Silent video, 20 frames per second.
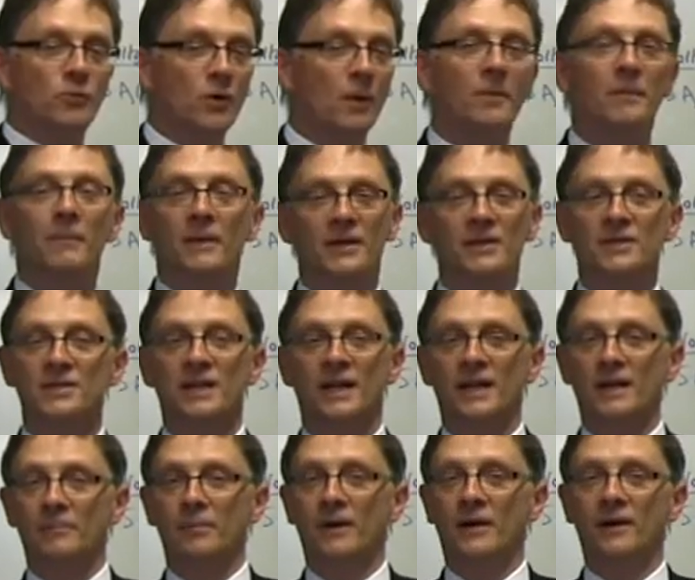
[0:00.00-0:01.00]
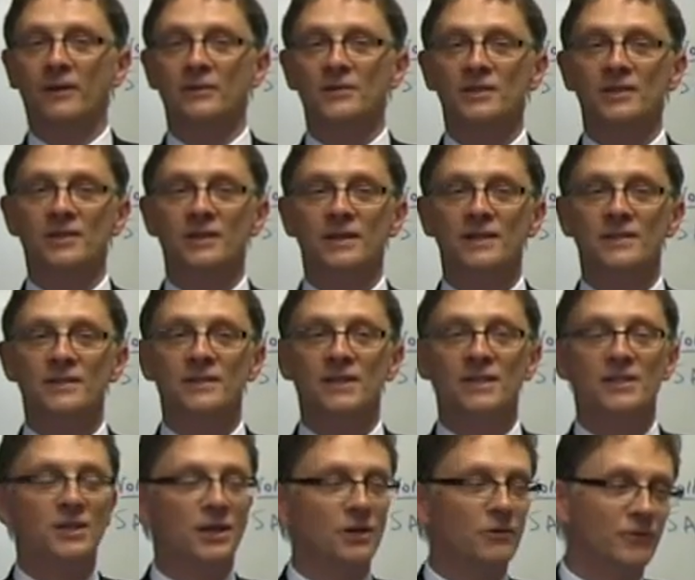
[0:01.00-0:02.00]
problem understanding parallel circuits.
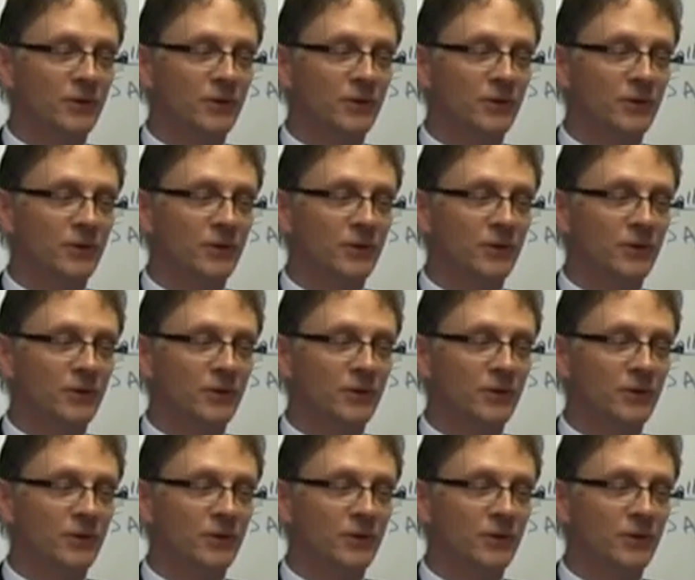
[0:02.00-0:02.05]
There's no